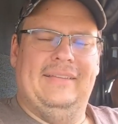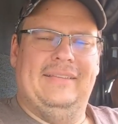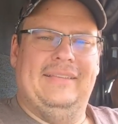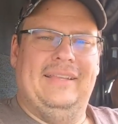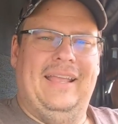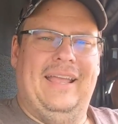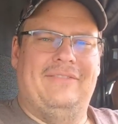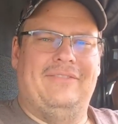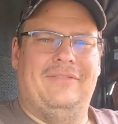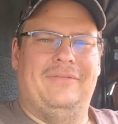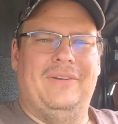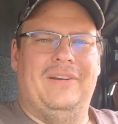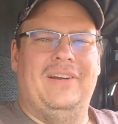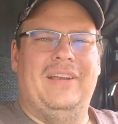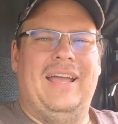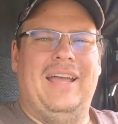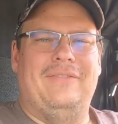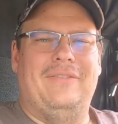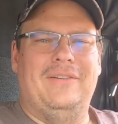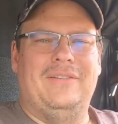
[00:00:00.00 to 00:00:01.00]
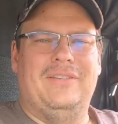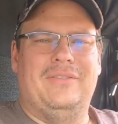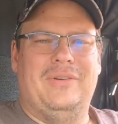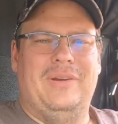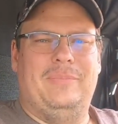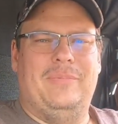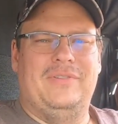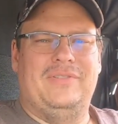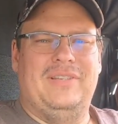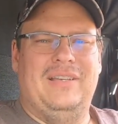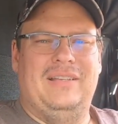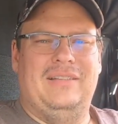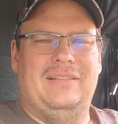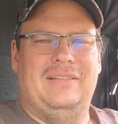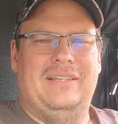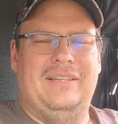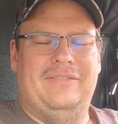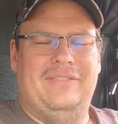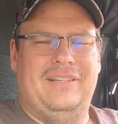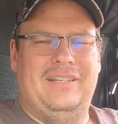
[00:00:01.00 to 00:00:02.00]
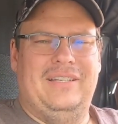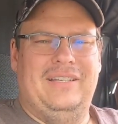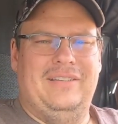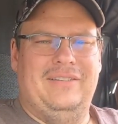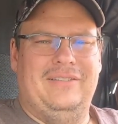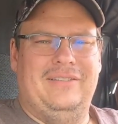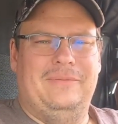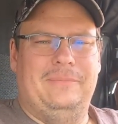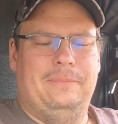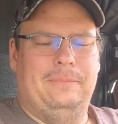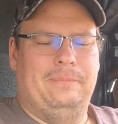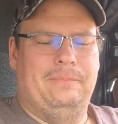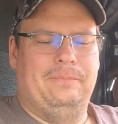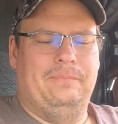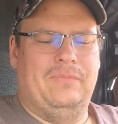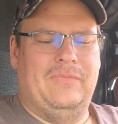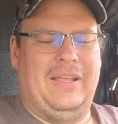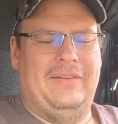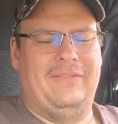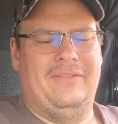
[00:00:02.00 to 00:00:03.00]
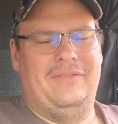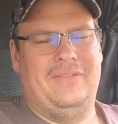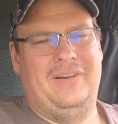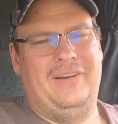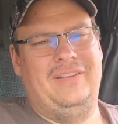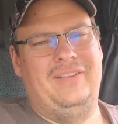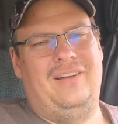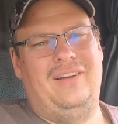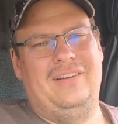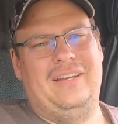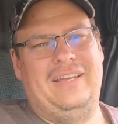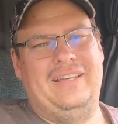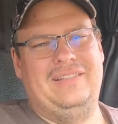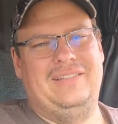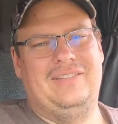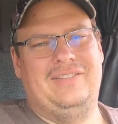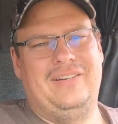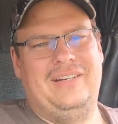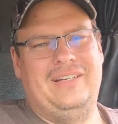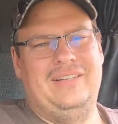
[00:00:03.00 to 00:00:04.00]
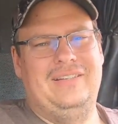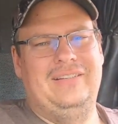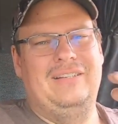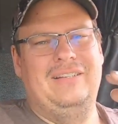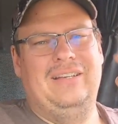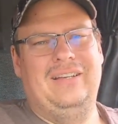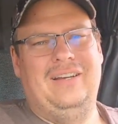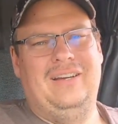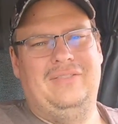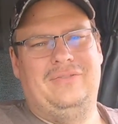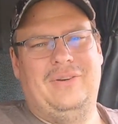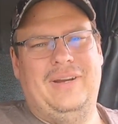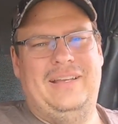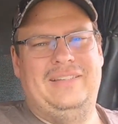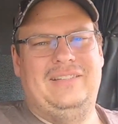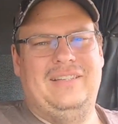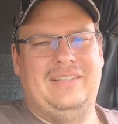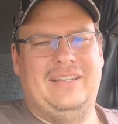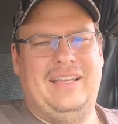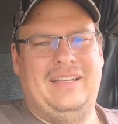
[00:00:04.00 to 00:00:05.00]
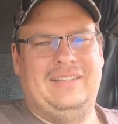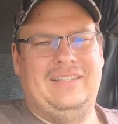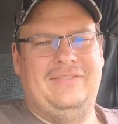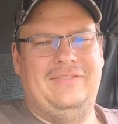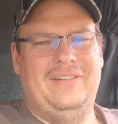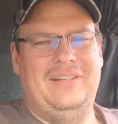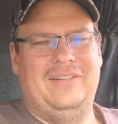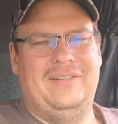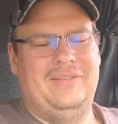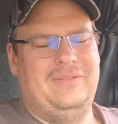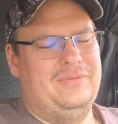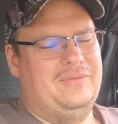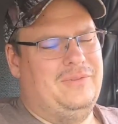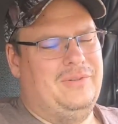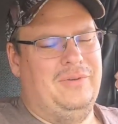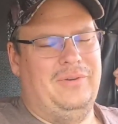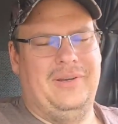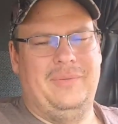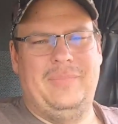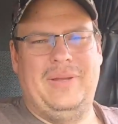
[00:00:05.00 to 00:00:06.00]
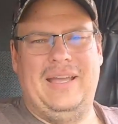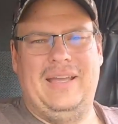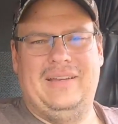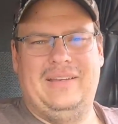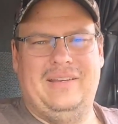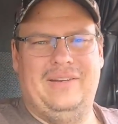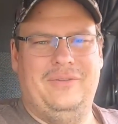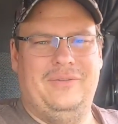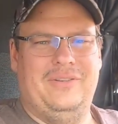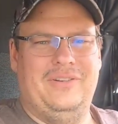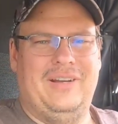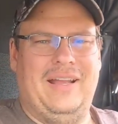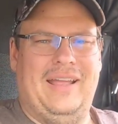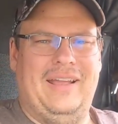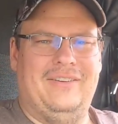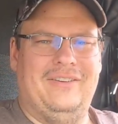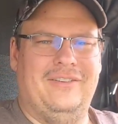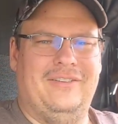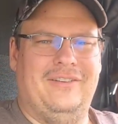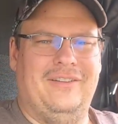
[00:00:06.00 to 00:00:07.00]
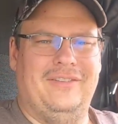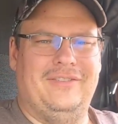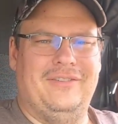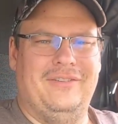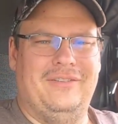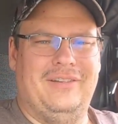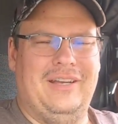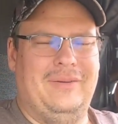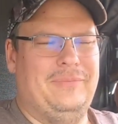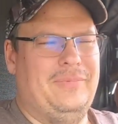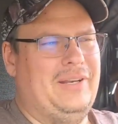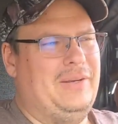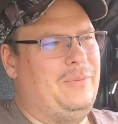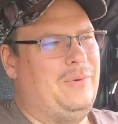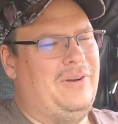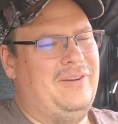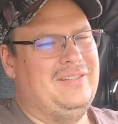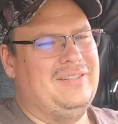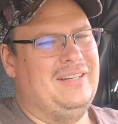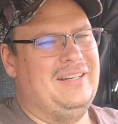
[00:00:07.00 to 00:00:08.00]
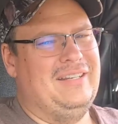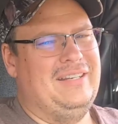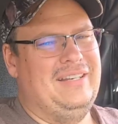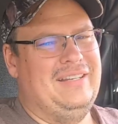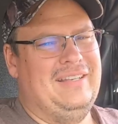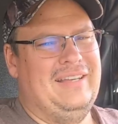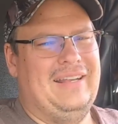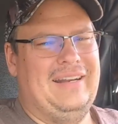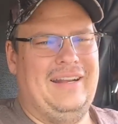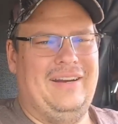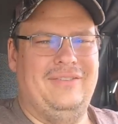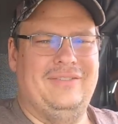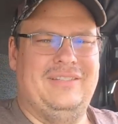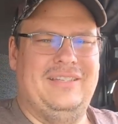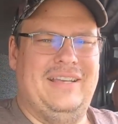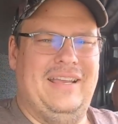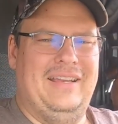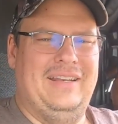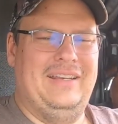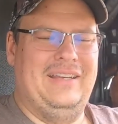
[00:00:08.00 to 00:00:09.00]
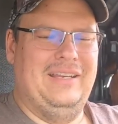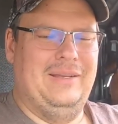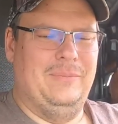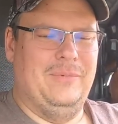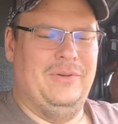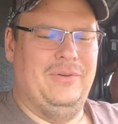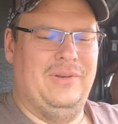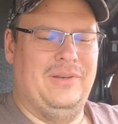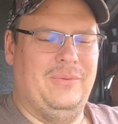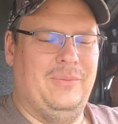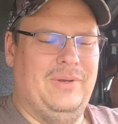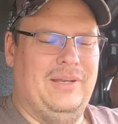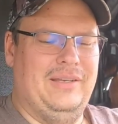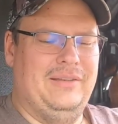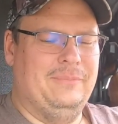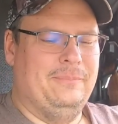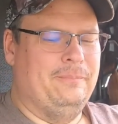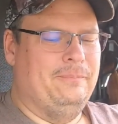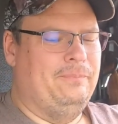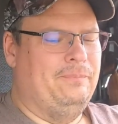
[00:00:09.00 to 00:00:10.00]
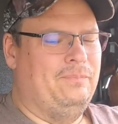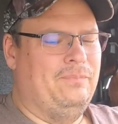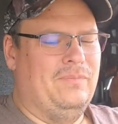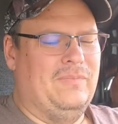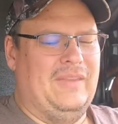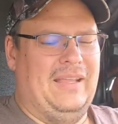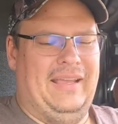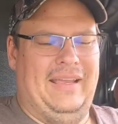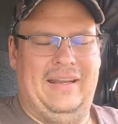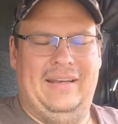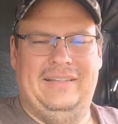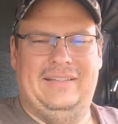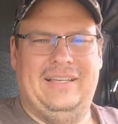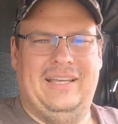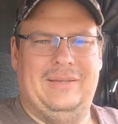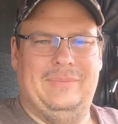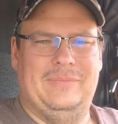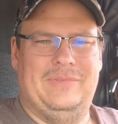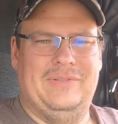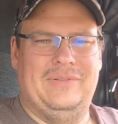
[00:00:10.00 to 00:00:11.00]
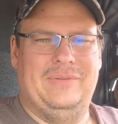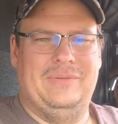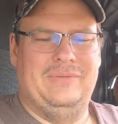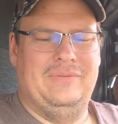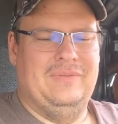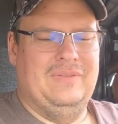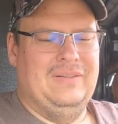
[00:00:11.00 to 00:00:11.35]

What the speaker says: They have a very average 3% dividend yield. They have a very long history of raising that dividend going back. You know, they're an agricultural company. We're always going to need that. I don't see ADM going away anytime soon.